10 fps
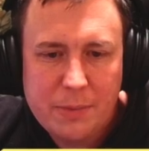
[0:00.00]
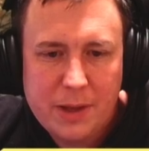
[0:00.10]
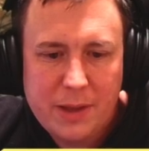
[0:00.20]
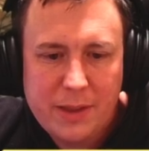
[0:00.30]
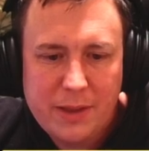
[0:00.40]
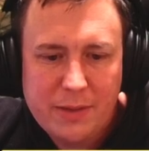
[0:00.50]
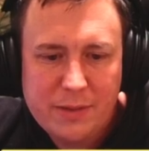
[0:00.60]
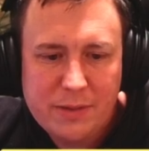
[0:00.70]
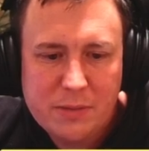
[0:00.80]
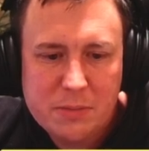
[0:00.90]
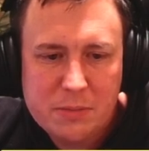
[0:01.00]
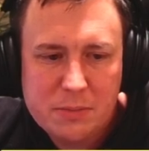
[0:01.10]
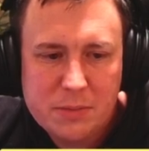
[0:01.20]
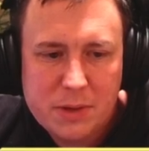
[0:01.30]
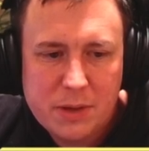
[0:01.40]
play this.
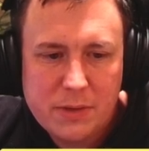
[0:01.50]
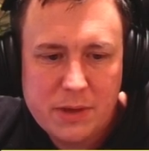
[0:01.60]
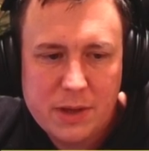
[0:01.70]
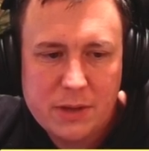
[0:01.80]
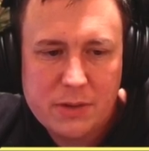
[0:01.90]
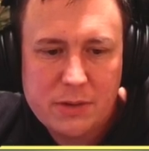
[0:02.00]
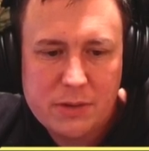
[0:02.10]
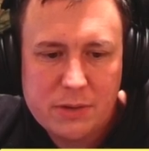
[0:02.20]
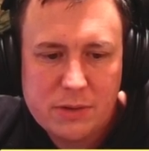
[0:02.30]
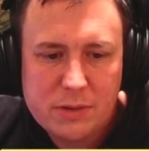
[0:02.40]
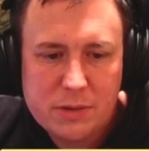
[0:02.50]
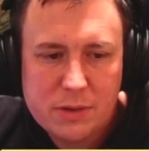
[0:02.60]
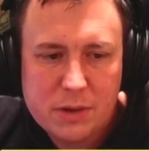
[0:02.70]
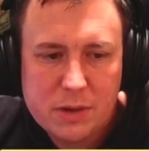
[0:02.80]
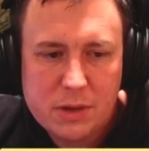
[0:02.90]
I think that's...
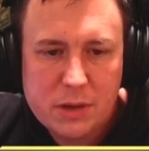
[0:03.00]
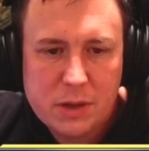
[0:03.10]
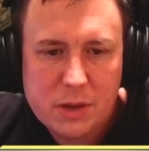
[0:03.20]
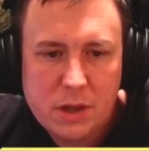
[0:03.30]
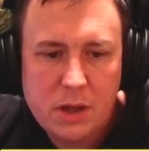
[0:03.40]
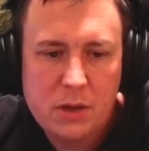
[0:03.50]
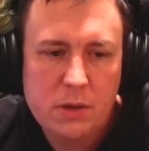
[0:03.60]
Oh.